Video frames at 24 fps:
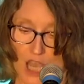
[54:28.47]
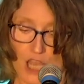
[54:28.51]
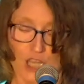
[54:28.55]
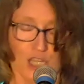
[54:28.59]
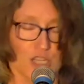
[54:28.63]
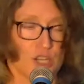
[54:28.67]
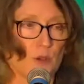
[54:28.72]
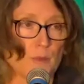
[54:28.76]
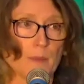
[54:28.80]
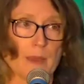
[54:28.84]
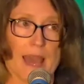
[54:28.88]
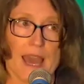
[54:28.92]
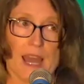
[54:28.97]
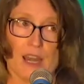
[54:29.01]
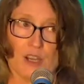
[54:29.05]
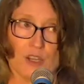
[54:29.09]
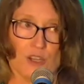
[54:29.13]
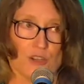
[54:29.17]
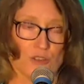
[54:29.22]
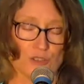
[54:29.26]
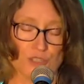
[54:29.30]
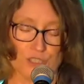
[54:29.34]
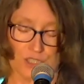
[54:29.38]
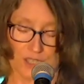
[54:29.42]
No matter
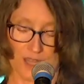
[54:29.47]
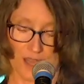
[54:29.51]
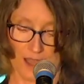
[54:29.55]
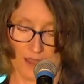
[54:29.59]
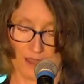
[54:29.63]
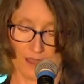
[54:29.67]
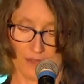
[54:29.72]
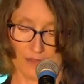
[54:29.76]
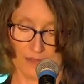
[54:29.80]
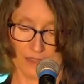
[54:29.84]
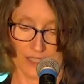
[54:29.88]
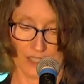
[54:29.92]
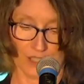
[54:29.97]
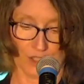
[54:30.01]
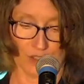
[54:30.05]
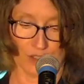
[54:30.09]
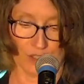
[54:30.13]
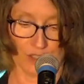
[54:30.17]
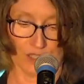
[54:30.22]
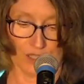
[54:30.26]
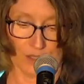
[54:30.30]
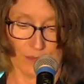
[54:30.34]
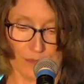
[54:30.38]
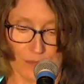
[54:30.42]
your style of
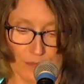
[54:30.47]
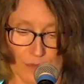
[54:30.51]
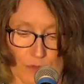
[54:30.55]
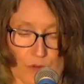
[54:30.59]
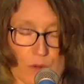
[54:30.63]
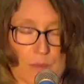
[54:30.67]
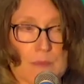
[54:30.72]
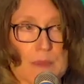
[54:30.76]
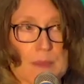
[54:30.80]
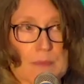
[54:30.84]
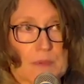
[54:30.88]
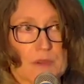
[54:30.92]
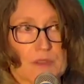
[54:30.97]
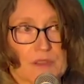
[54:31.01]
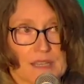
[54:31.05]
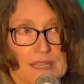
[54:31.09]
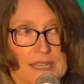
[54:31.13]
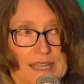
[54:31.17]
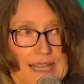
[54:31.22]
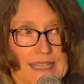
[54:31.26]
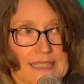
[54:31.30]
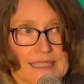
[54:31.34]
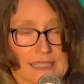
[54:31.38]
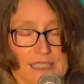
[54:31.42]
leadership, remember the
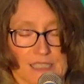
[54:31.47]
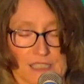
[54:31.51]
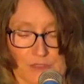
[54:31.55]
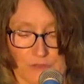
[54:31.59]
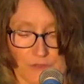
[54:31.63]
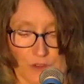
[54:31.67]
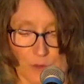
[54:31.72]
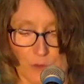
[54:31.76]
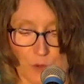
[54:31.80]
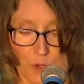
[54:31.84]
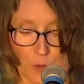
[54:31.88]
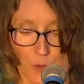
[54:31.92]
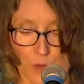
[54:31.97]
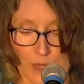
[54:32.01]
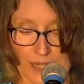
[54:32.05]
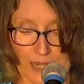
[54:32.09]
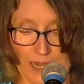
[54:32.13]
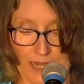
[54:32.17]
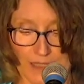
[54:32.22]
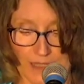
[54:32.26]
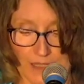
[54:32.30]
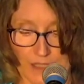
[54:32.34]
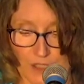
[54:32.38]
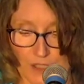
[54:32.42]
lessons from Queen
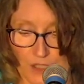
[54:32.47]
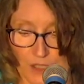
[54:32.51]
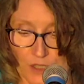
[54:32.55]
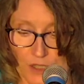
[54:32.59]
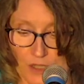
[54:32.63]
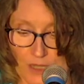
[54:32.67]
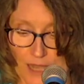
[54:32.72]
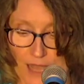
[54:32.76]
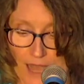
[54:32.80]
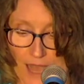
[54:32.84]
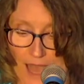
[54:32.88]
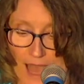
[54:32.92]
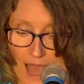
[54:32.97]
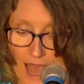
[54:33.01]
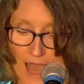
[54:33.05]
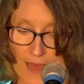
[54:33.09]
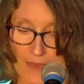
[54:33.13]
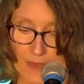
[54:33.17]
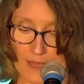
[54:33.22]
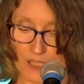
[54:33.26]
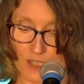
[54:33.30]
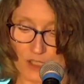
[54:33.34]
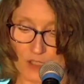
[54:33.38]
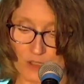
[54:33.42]
Esther and
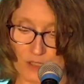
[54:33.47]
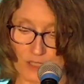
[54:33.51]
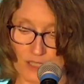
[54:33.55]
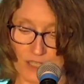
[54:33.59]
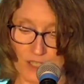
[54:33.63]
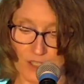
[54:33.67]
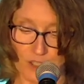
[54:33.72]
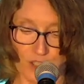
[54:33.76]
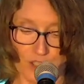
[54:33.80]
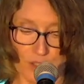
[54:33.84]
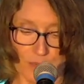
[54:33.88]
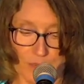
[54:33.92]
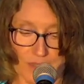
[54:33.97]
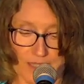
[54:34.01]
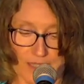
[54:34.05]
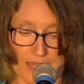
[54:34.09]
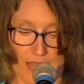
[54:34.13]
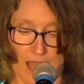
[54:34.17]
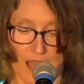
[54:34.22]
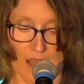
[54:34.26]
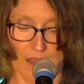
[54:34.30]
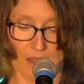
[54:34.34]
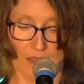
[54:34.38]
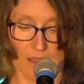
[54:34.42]
that your leadership
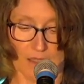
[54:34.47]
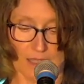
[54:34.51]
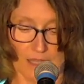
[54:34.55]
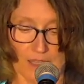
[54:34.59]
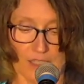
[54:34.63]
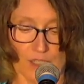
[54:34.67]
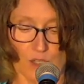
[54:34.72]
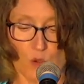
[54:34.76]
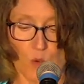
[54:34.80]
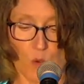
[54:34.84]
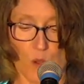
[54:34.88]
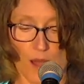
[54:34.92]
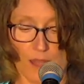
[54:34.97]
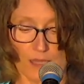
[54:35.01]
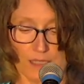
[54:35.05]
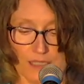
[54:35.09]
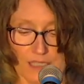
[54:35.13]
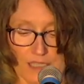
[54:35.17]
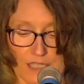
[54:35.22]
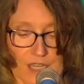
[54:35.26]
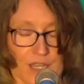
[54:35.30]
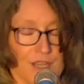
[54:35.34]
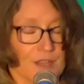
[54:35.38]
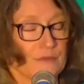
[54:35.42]
style and the
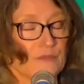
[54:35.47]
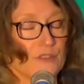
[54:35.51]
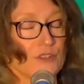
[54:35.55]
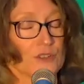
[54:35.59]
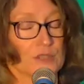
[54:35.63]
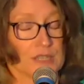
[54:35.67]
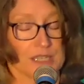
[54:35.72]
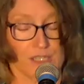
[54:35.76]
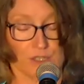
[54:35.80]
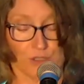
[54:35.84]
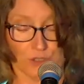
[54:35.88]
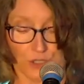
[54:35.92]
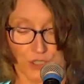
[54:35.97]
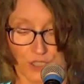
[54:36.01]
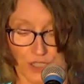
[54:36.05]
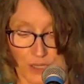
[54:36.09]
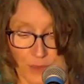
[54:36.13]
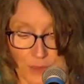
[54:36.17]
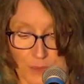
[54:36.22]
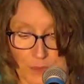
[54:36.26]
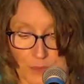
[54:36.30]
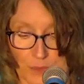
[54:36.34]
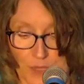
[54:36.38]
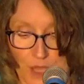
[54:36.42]
quality of your leadership
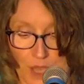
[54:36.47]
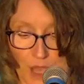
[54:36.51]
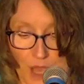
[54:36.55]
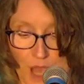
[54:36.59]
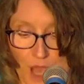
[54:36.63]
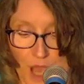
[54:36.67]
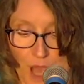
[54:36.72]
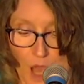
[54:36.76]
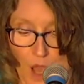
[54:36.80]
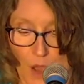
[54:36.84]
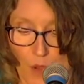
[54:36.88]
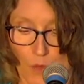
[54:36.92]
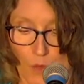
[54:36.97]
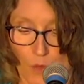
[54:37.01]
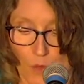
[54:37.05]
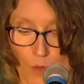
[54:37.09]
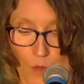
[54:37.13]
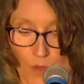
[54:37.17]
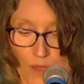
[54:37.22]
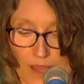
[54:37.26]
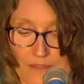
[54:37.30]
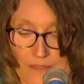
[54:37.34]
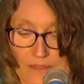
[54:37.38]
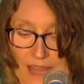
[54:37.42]

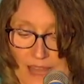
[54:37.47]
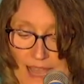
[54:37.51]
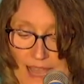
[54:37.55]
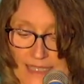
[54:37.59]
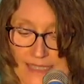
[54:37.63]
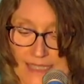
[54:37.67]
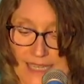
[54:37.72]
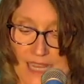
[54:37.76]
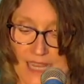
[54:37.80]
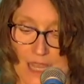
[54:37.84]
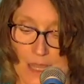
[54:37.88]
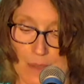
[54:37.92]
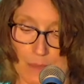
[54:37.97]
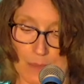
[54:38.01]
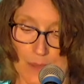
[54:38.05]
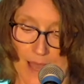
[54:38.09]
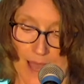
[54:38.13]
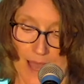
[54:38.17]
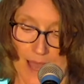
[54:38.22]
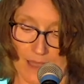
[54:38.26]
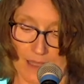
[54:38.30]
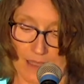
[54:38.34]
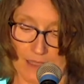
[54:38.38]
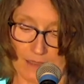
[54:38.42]
will have lasting
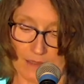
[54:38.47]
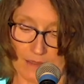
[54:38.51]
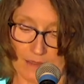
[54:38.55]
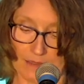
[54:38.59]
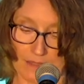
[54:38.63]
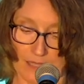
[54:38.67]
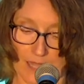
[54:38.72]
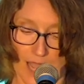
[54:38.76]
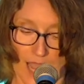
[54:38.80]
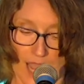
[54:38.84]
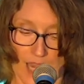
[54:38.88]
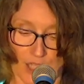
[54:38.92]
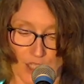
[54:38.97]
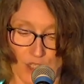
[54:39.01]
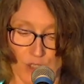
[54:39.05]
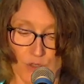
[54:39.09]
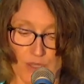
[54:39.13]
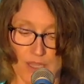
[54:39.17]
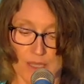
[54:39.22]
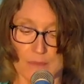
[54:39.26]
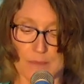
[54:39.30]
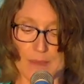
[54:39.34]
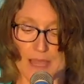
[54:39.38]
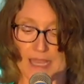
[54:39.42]
impact and you
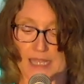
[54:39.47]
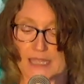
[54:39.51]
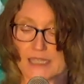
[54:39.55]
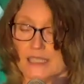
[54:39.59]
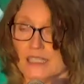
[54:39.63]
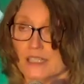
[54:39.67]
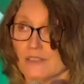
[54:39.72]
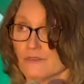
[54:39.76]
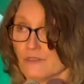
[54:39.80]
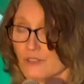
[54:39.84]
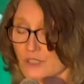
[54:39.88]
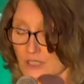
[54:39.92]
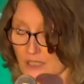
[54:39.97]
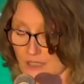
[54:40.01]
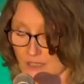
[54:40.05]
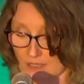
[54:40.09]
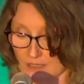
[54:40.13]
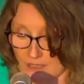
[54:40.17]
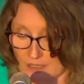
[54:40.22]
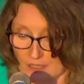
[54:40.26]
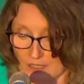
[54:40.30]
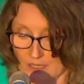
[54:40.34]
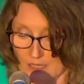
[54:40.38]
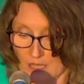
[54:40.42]
can make a
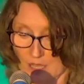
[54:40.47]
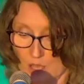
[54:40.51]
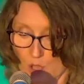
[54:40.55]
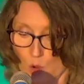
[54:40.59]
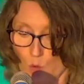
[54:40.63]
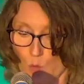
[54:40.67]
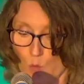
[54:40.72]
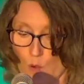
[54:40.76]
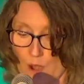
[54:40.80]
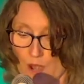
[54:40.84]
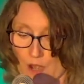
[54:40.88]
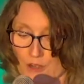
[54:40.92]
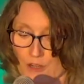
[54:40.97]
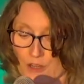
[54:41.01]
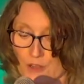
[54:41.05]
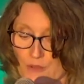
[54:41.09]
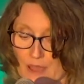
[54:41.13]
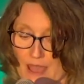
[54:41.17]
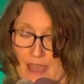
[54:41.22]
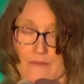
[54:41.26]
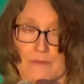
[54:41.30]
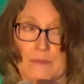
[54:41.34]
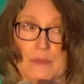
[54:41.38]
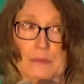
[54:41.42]
difference where you
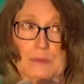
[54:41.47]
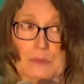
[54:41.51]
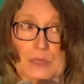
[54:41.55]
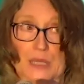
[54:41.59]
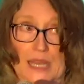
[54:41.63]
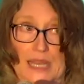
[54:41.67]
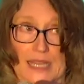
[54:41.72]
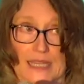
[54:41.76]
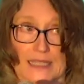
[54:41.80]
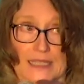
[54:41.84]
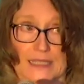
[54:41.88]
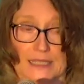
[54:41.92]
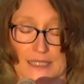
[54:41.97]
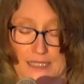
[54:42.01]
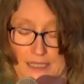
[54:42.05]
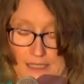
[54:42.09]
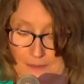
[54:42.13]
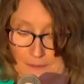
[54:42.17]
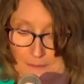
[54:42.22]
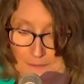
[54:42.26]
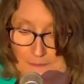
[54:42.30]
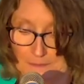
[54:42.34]
have been placed.